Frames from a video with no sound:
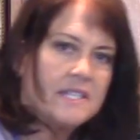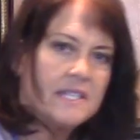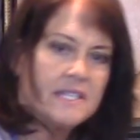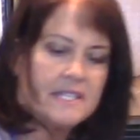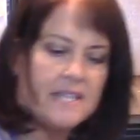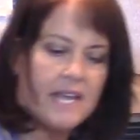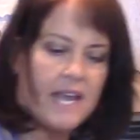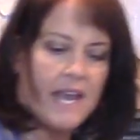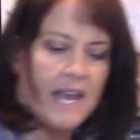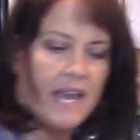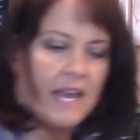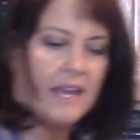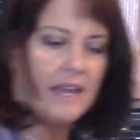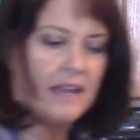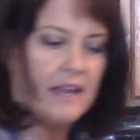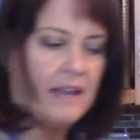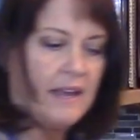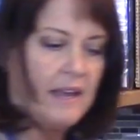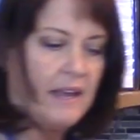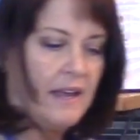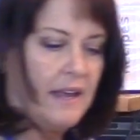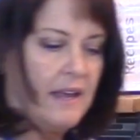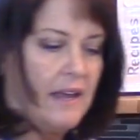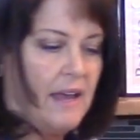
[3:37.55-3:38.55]
take
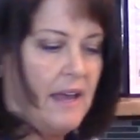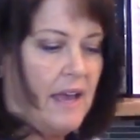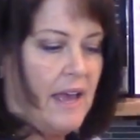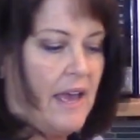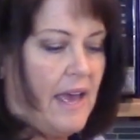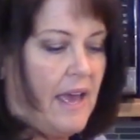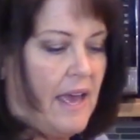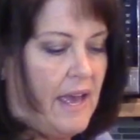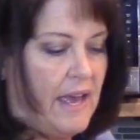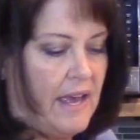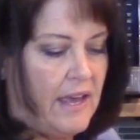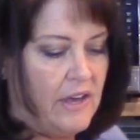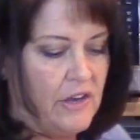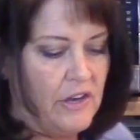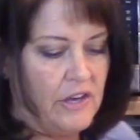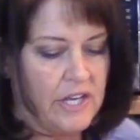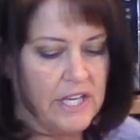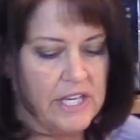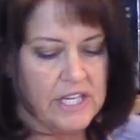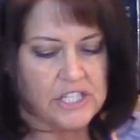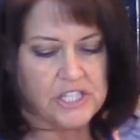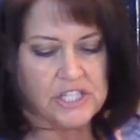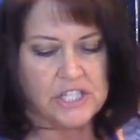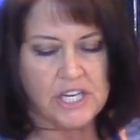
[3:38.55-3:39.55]
a
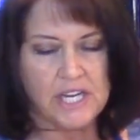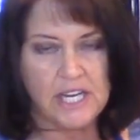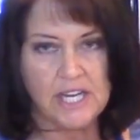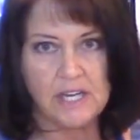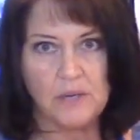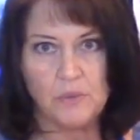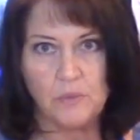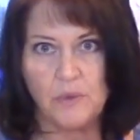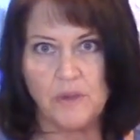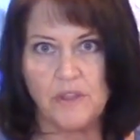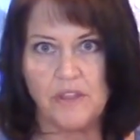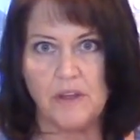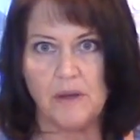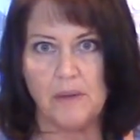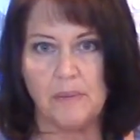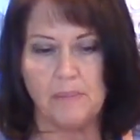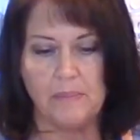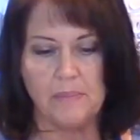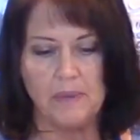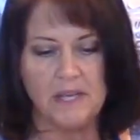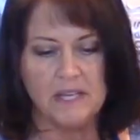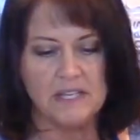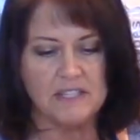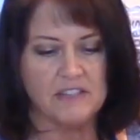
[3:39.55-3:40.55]
cookie sheet with
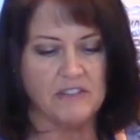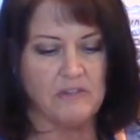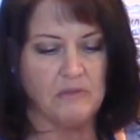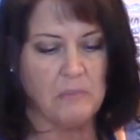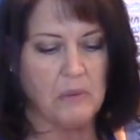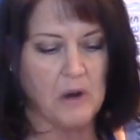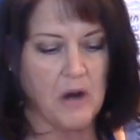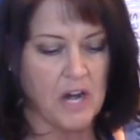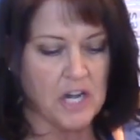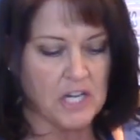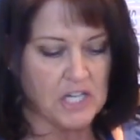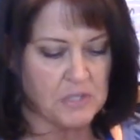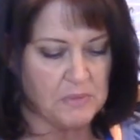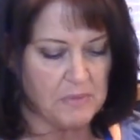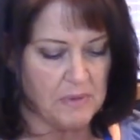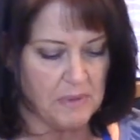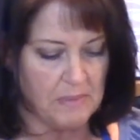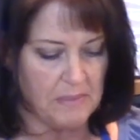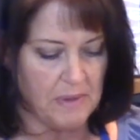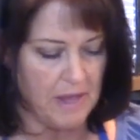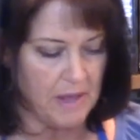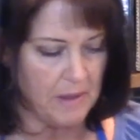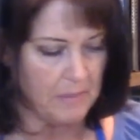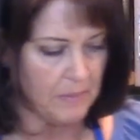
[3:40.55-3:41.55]
a piece of
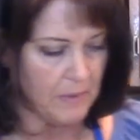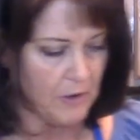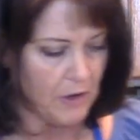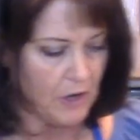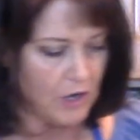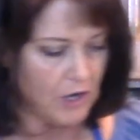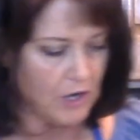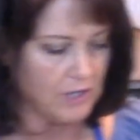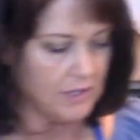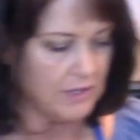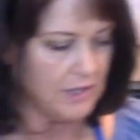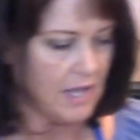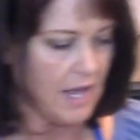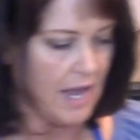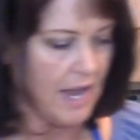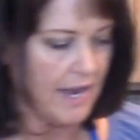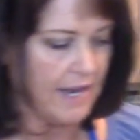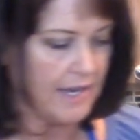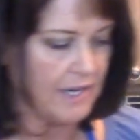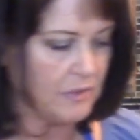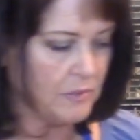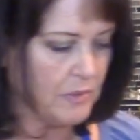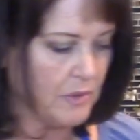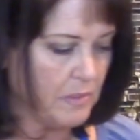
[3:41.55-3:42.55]
parchment paper
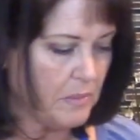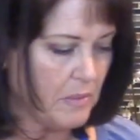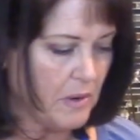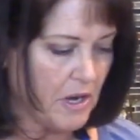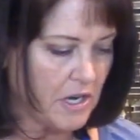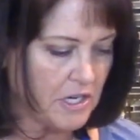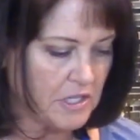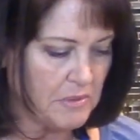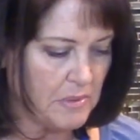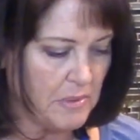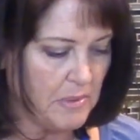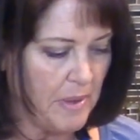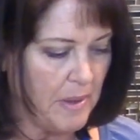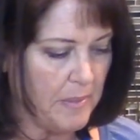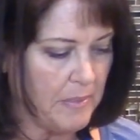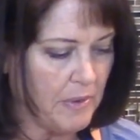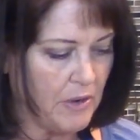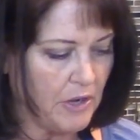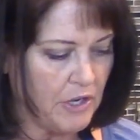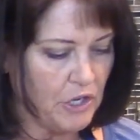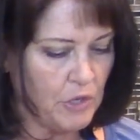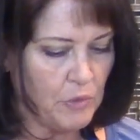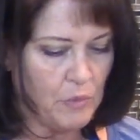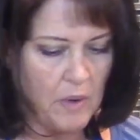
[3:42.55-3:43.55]
lined with parchment
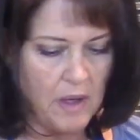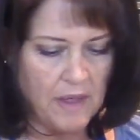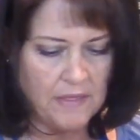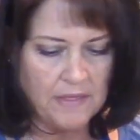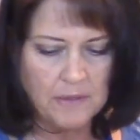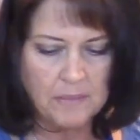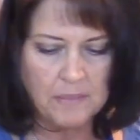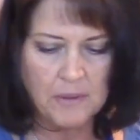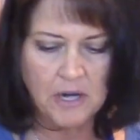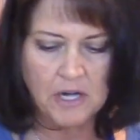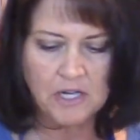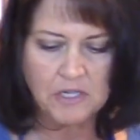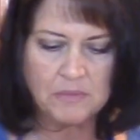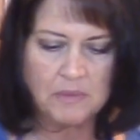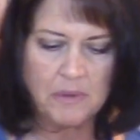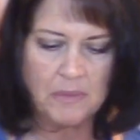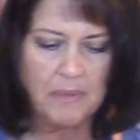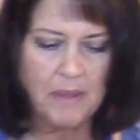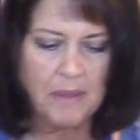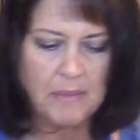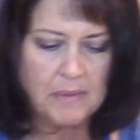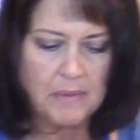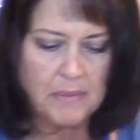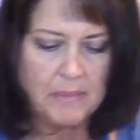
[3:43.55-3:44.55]
paper, and you want the parchment
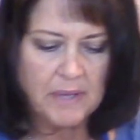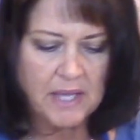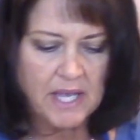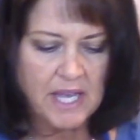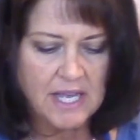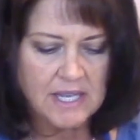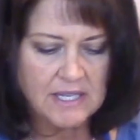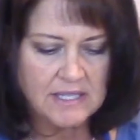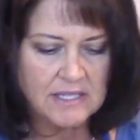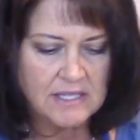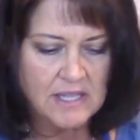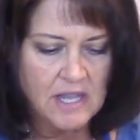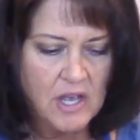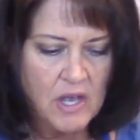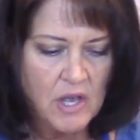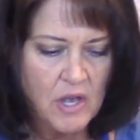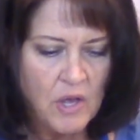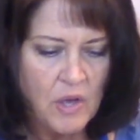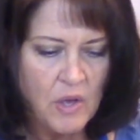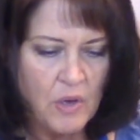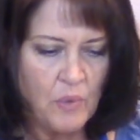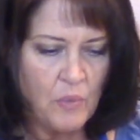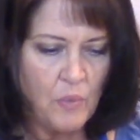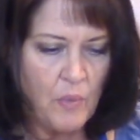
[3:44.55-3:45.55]
paper because
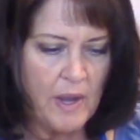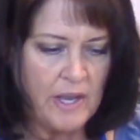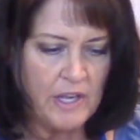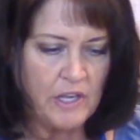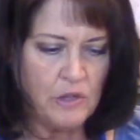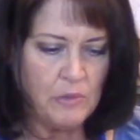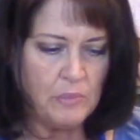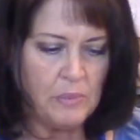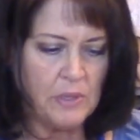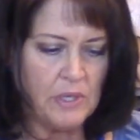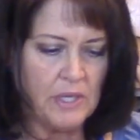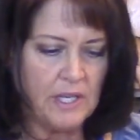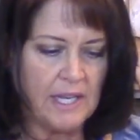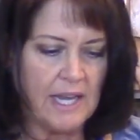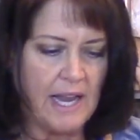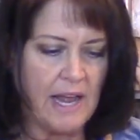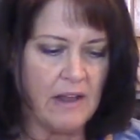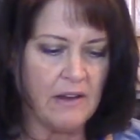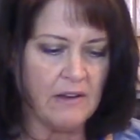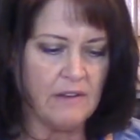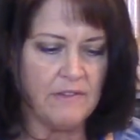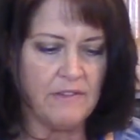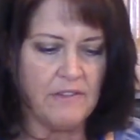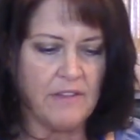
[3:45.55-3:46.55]
when you pull it
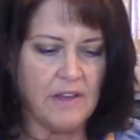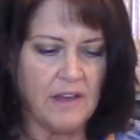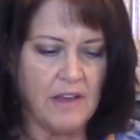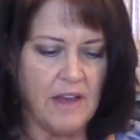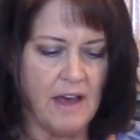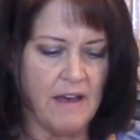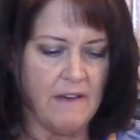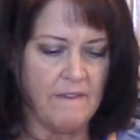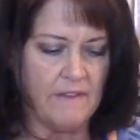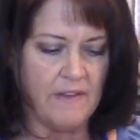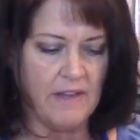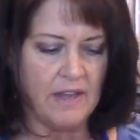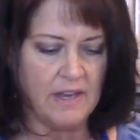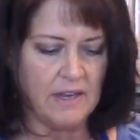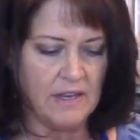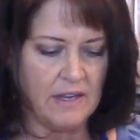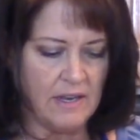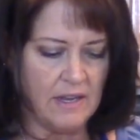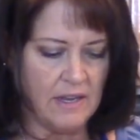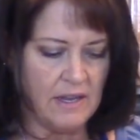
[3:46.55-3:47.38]
out of the oven,